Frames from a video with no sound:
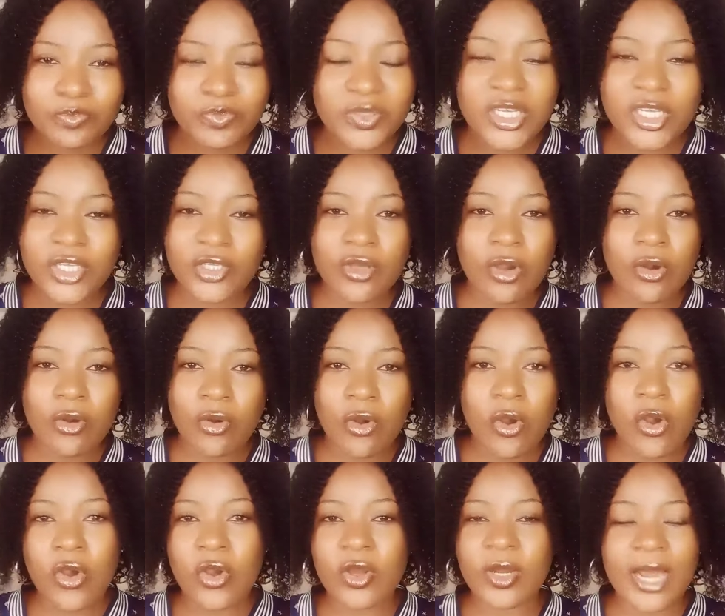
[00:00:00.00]
pick your
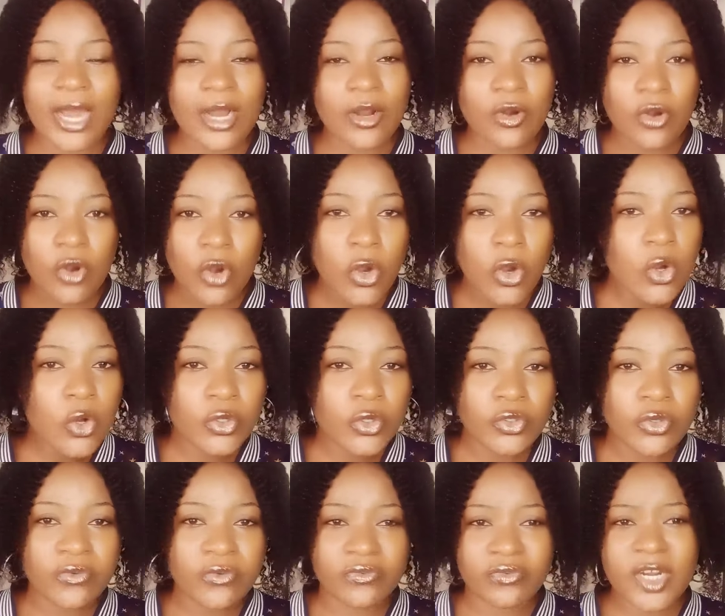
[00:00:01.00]
call and call
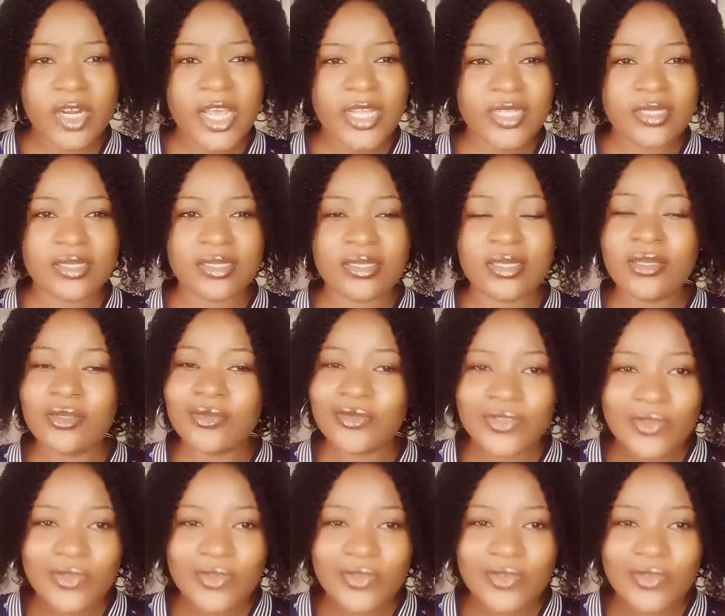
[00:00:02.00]
your friends,